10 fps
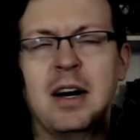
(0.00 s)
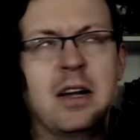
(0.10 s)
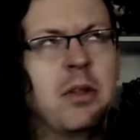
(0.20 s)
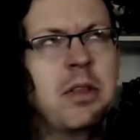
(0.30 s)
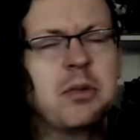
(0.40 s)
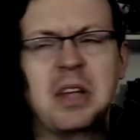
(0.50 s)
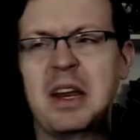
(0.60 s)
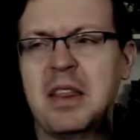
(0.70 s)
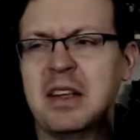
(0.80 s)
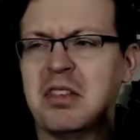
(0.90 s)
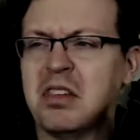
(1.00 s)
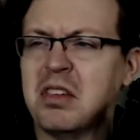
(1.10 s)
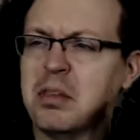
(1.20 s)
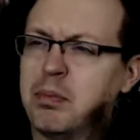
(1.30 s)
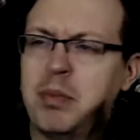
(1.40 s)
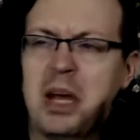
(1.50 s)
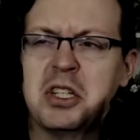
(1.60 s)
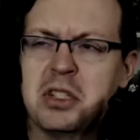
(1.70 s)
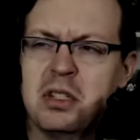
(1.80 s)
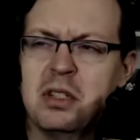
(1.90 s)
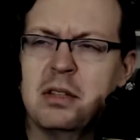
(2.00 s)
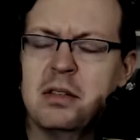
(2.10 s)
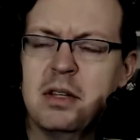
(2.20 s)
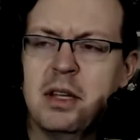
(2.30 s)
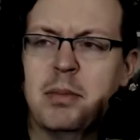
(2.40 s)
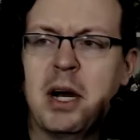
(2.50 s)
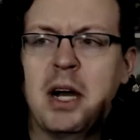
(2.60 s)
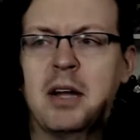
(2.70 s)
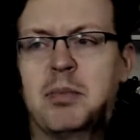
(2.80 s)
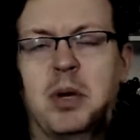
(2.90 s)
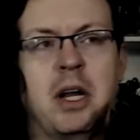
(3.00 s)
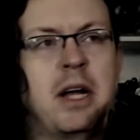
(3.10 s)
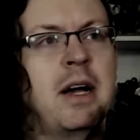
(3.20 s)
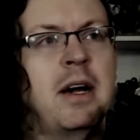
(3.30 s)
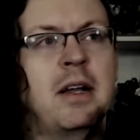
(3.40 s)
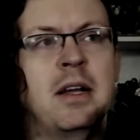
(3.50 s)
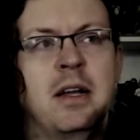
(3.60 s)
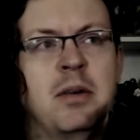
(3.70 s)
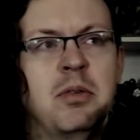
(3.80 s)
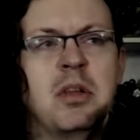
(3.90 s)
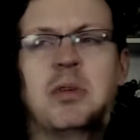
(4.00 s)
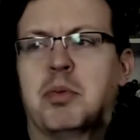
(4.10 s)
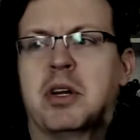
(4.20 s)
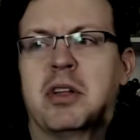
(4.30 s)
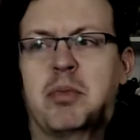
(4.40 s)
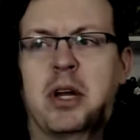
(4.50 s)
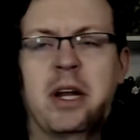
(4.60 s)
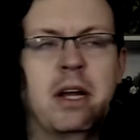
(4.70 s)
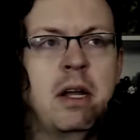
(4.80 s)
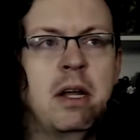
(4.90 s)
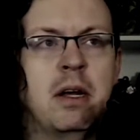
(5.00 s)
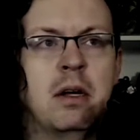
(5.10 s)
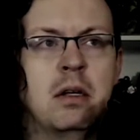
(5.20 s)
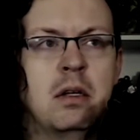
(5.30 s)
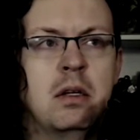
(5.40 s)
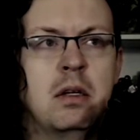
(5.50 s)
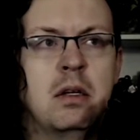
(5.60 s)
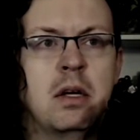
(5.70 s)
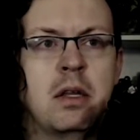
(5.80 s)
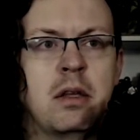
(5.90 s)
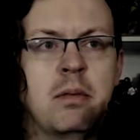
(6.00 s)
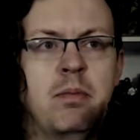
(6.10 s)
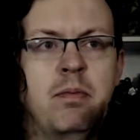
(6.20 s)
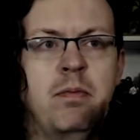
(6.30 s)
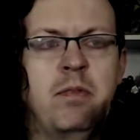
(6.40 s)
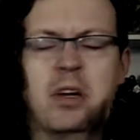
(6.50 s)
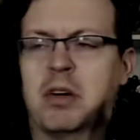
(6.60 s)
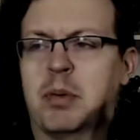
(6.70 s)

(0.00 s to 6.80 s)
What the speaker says: don't think there was anything special in the box, but I got it was a pretty good spread. I got another victory